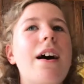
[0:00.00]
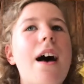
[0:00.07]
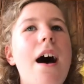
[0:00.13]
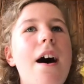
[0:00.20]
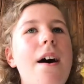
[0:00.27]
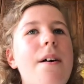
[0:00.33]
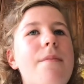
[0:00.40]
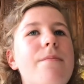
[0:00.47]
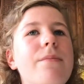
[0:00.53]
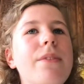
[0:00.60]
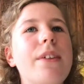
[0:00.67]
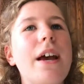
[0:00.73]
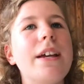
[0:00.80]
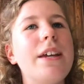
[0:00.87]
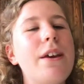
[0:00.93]

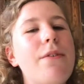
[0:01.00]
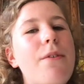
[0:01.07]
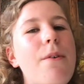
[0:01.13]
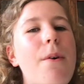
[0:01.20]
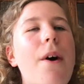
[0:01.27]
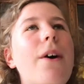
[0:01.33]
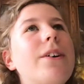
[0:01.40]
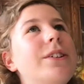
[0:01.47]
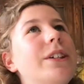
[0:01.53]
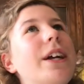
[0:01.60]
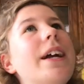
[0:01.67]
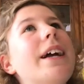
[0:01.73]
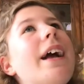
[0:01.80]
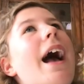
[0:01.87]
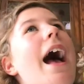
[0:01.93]
Thank you for
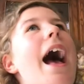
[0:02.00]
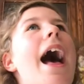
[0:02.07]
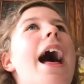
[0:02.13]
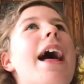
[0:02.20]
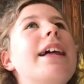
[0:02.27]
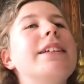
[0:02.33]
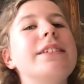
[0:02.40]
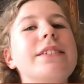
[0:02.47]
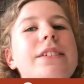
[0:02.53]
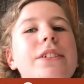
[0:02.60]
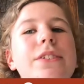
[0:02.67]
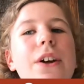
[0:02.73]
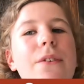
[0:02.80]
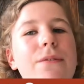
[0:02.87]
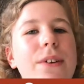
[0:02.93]
watching,
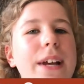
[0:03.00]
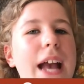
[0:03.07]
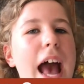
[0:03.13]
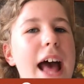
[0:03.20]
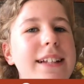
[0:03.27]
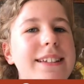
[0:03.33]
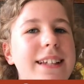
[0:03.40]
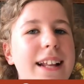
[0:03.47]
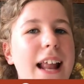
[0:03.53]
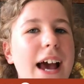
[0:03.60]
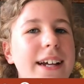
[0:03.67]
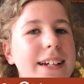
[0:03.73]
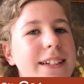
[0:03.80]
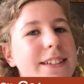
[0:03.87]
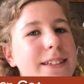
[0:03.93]
and don't forget to
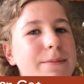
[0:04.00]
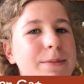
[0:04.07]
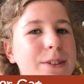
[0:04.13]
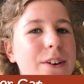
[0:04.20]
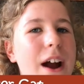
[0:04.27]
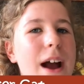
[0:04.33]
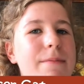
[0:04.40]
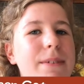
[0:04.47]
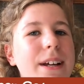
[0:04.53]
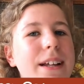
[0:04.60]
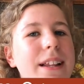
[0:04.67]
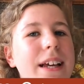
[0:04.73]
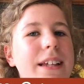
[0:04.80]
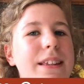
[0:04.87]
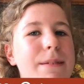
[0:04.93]
like, subscribe, and
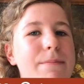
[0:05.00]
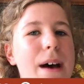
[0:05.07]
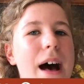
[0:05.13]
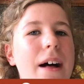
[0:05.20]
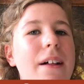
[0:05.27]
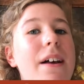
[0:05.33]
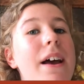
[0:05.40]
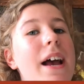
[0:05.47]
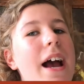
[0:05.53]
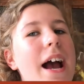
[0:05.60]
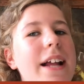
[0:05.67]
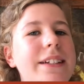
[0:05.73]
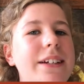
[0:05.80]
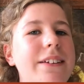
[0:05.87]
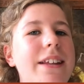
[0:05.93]
click the bell,
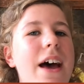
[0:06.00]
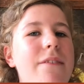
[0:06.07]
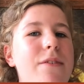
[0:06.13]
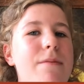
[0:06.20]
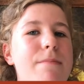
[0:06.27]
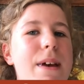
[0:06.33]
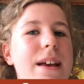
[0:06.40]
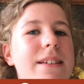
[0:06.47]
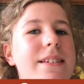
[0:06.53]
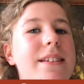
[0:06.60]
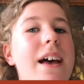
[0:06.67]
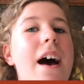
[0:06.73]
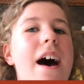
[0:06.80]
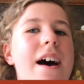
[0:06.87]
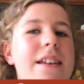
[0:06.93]
and you'll never
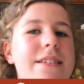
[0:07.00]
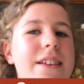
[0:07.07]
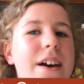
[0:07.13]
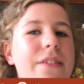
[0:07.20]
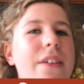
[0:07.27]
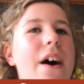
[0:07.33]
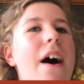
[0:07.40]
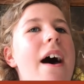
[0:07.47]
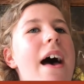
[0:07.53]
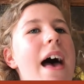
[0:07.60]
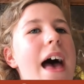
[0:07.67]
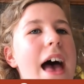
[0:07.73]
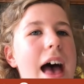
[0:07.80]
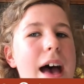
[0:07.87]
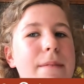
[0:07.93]
miss another
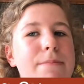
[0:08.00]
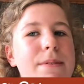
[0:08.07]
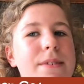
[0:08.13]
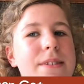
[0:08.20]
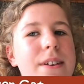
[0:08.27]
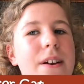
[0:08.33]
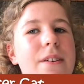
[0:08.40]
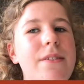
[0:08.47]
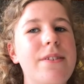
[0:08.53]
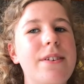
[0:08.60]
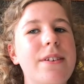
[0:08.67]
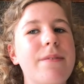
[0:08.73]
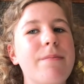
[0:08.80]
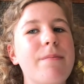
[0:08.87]
episode.